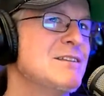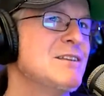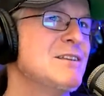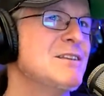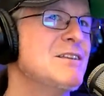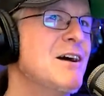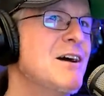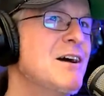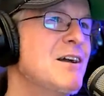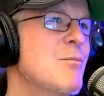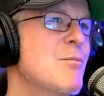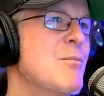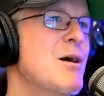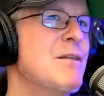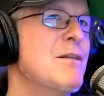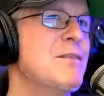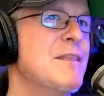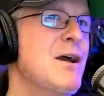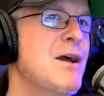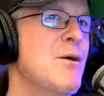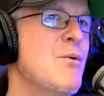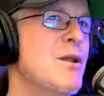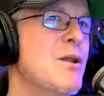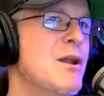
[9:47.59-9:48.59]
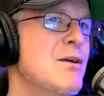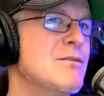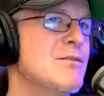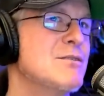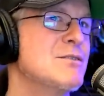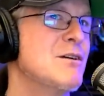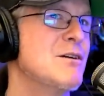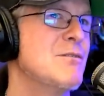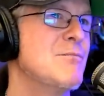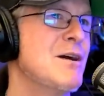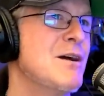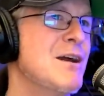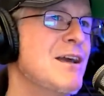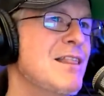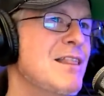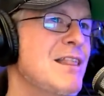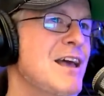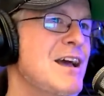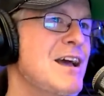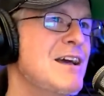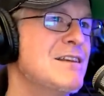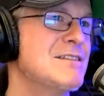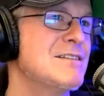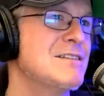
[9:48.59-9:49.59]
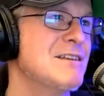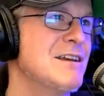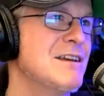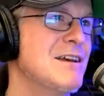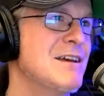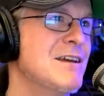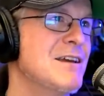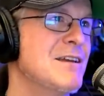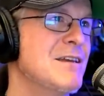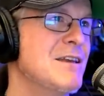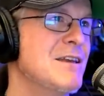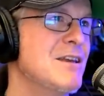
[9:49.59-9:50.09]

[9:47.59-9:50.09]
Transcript: to talk about that when I was on my last uh,